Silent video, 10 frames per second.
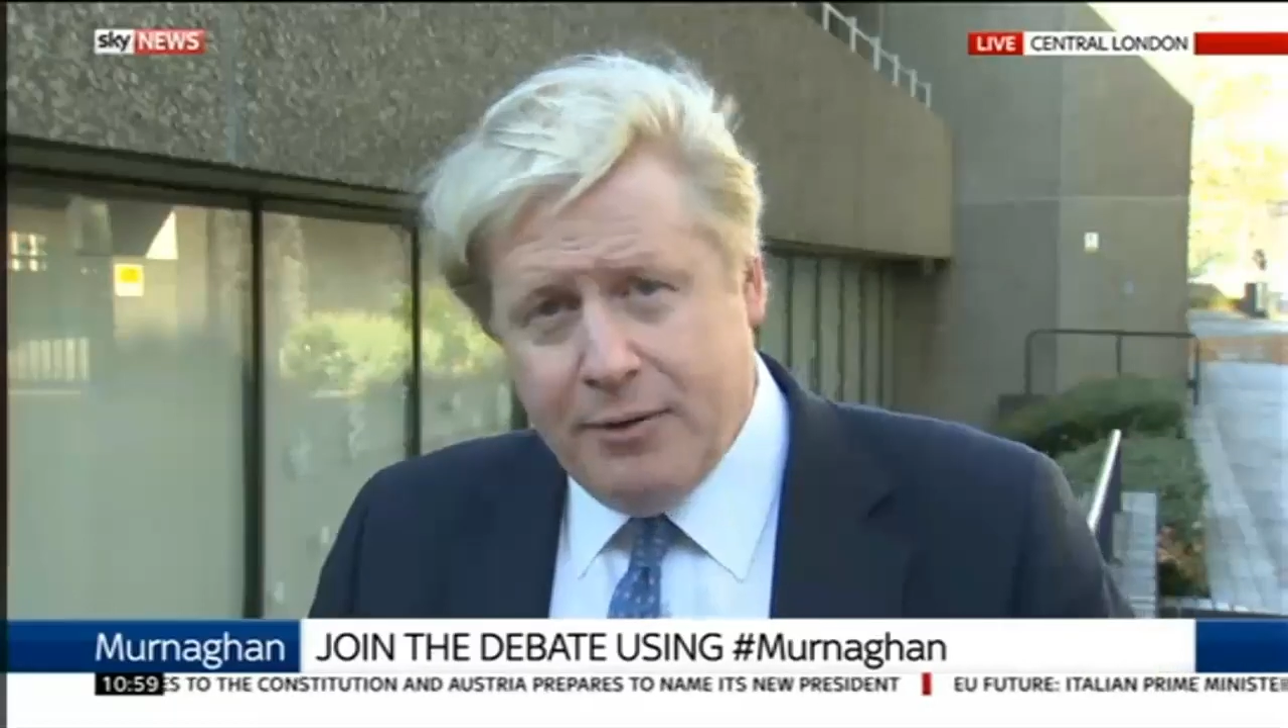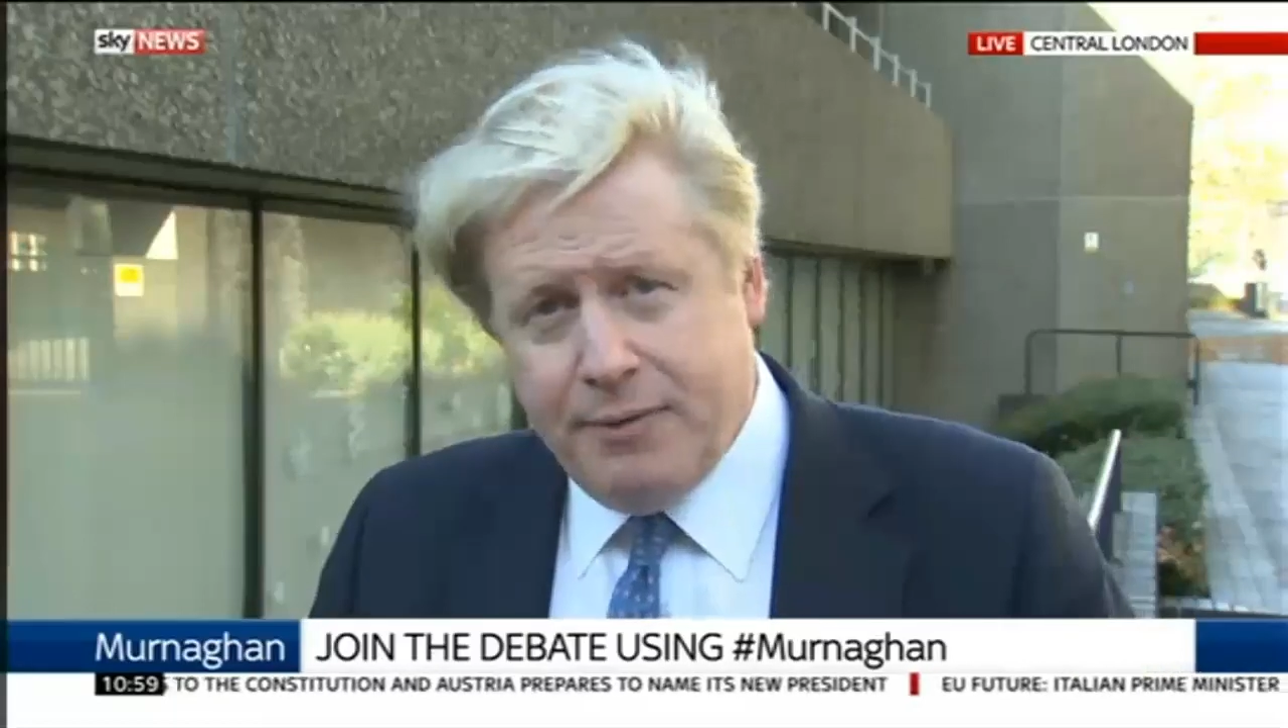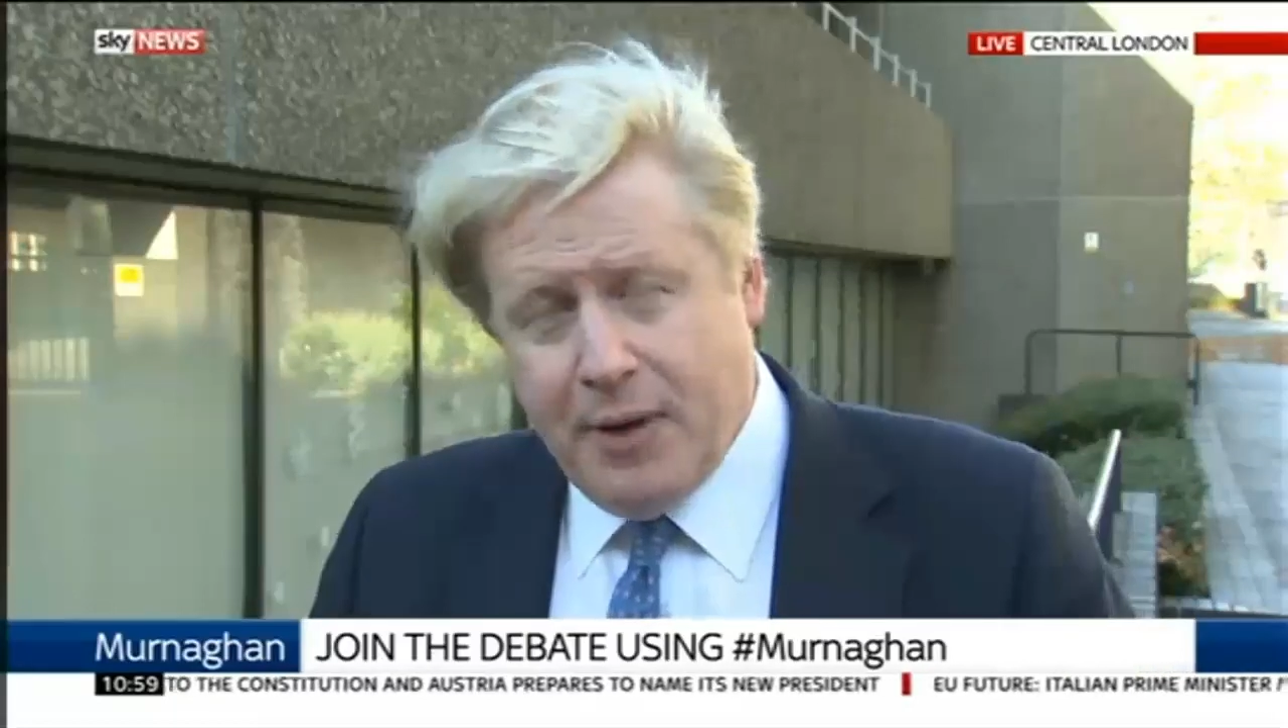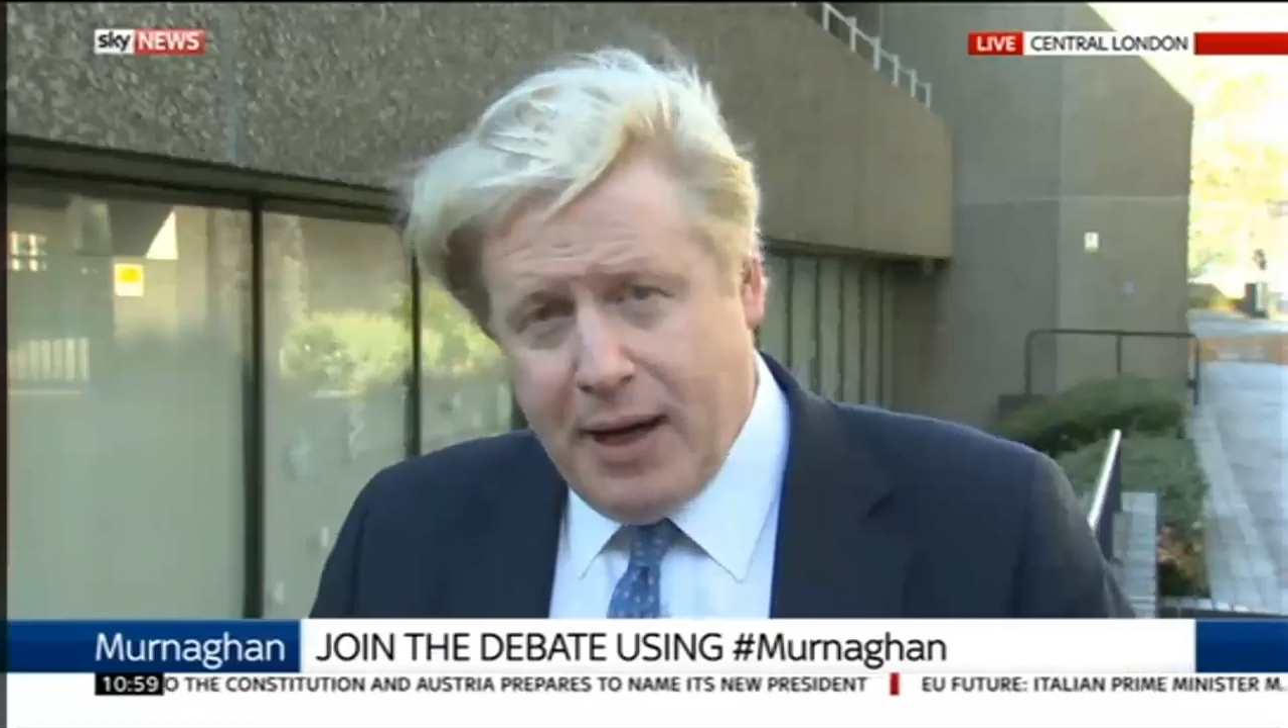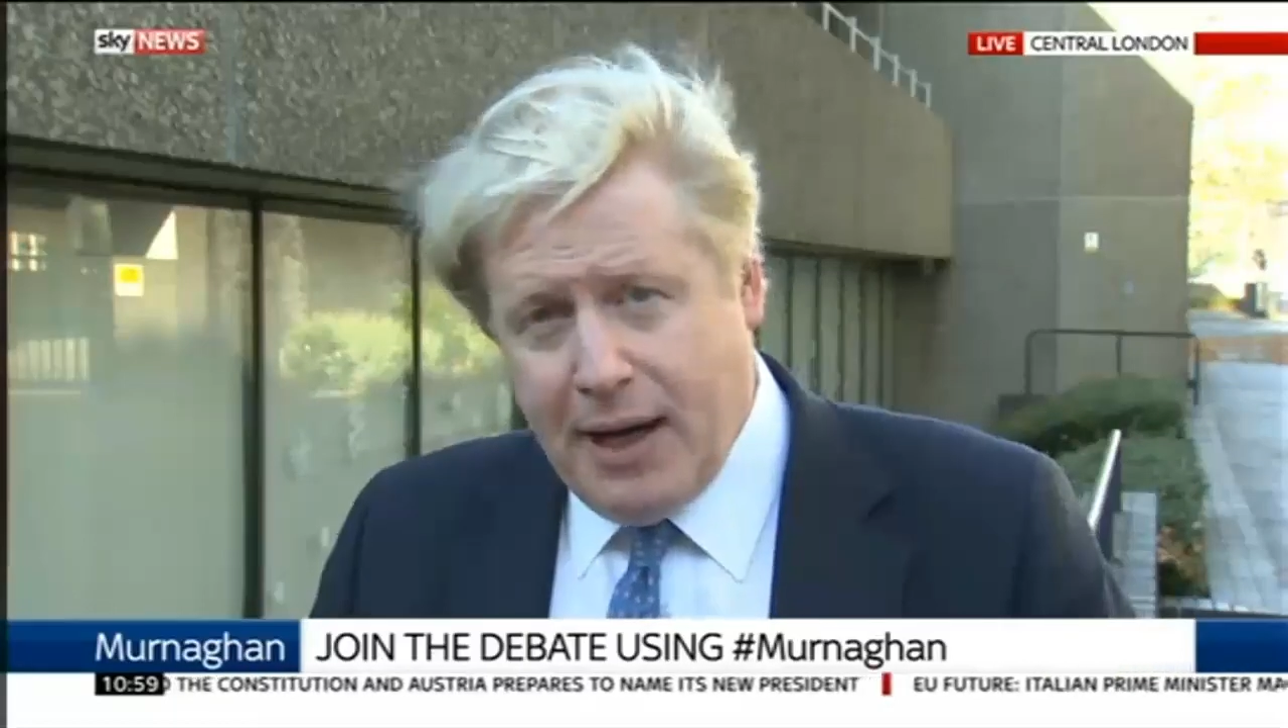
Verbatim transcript: of